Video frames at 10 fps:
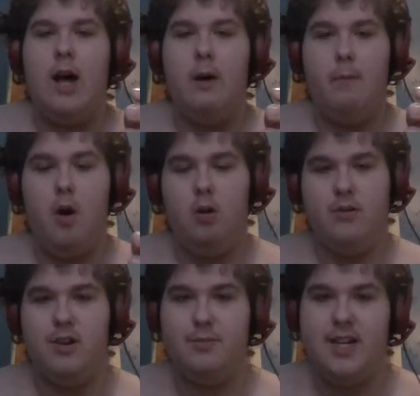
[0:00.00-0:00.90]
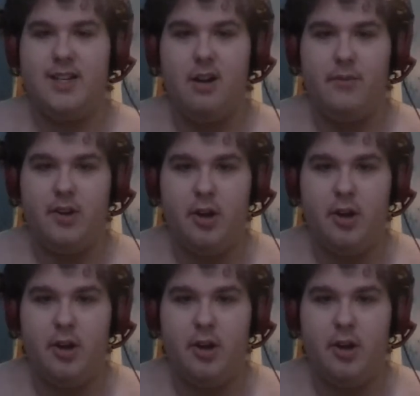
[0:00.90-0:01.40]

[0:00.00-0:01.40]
how Maul was obsessing over